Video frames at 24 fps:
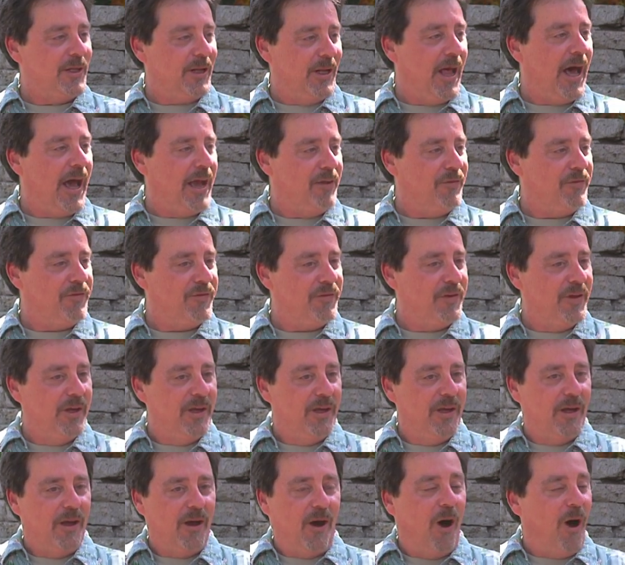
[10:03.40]
in life
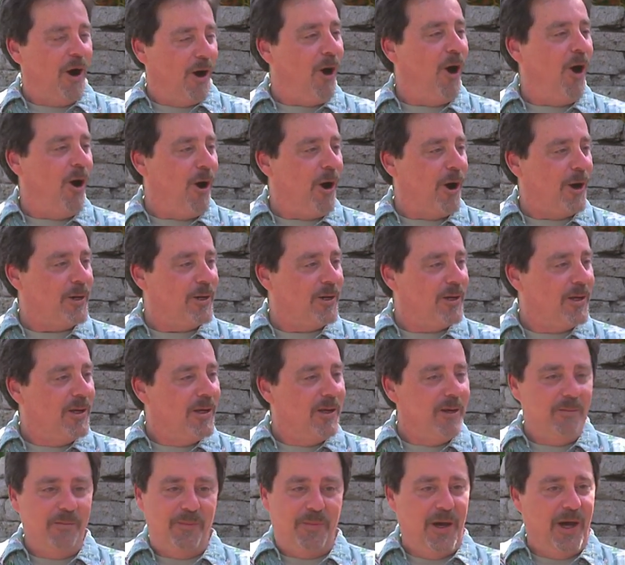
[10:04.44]
are hard,
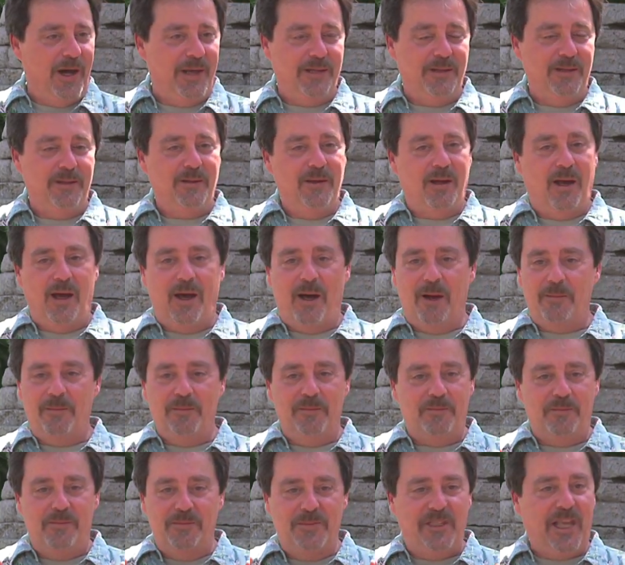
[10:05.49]
but
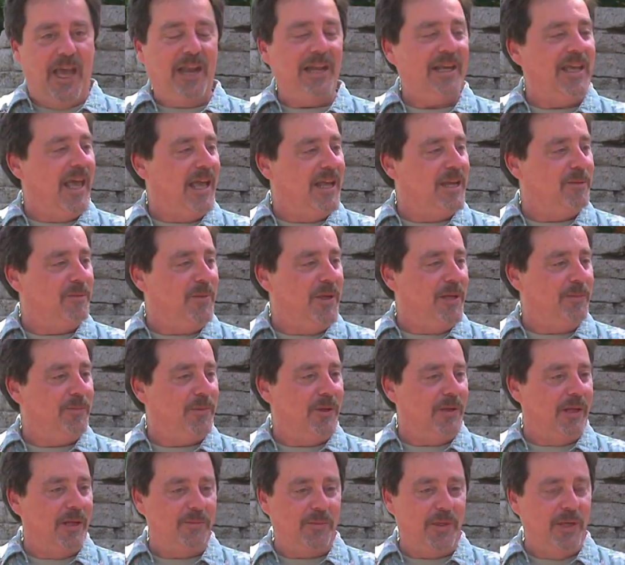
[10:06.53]
dedicated
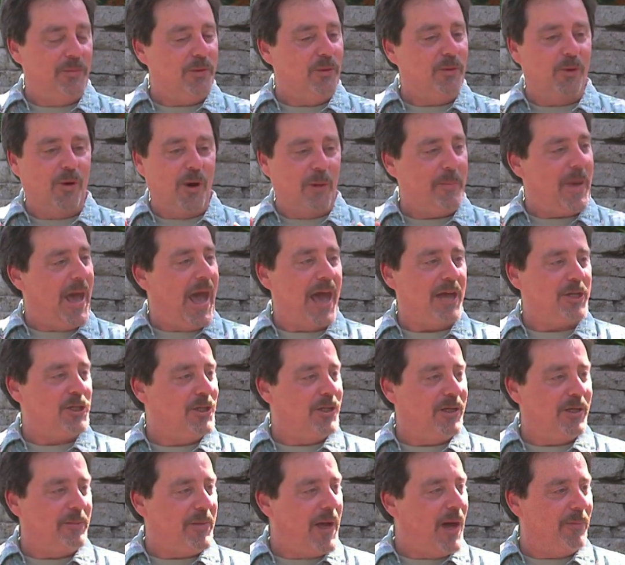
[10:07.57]
people and people who are
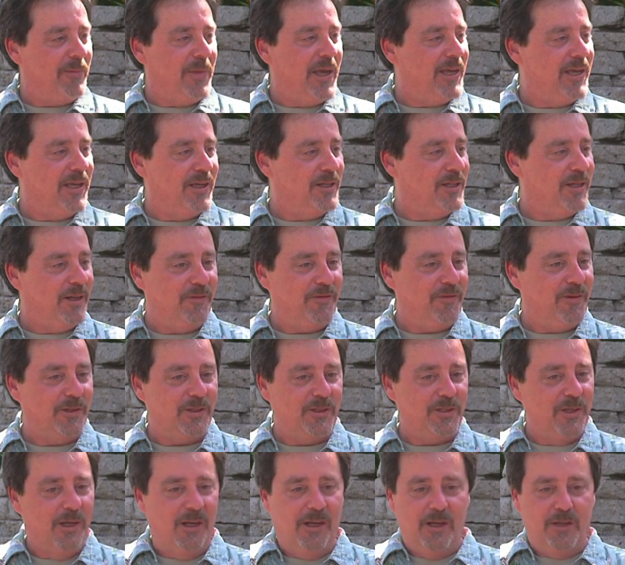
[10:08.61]
passionate about making a
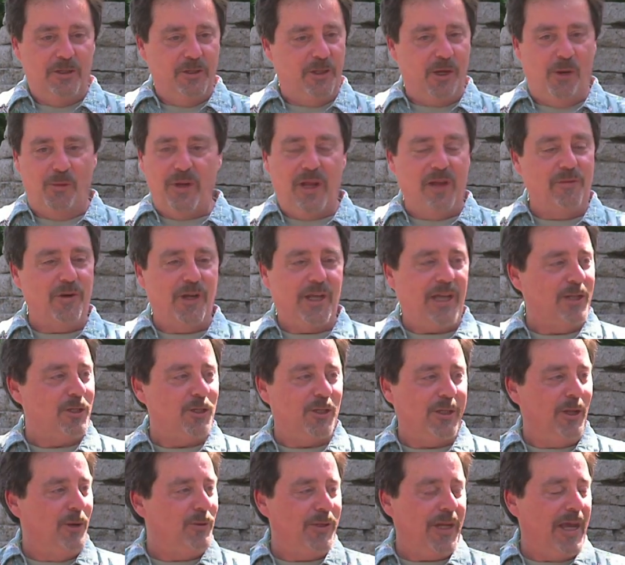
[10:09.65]
difference don't ever get
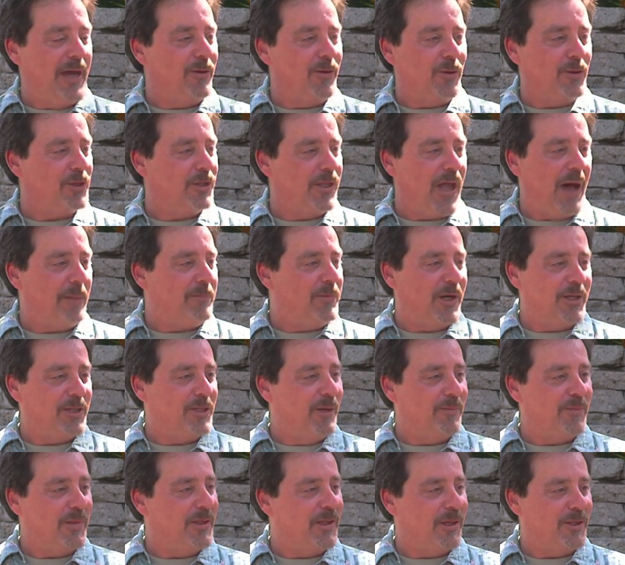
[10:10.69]
slowed down or stopped by
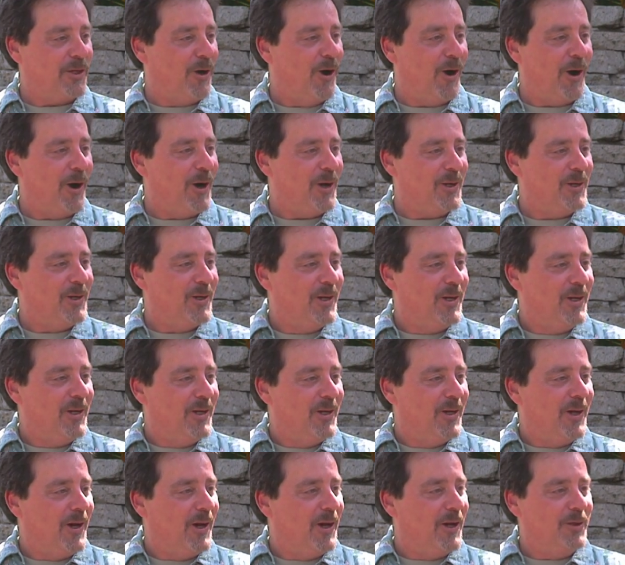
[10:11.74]
something that's hard.
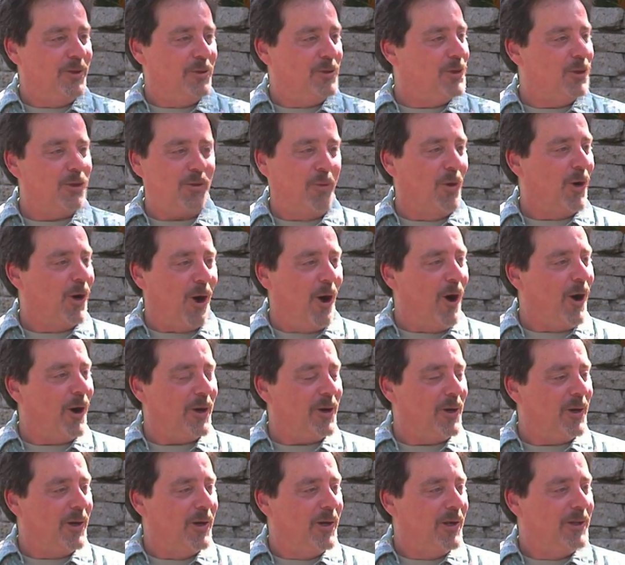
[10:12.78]
You just work
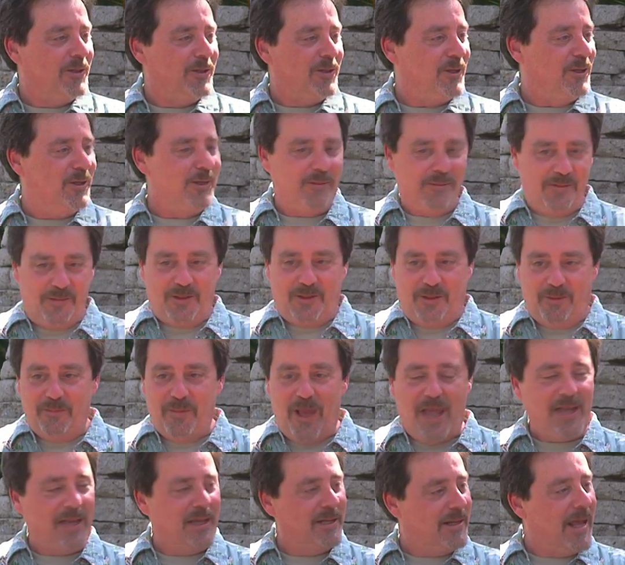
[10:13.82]
harder to
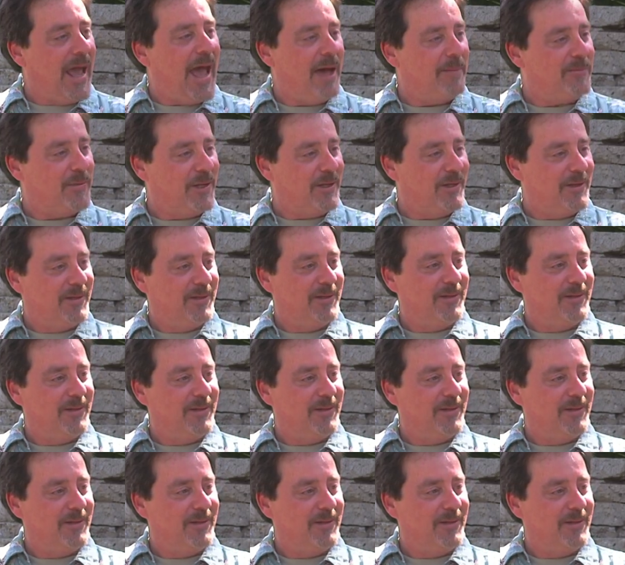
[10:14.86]
make it happen.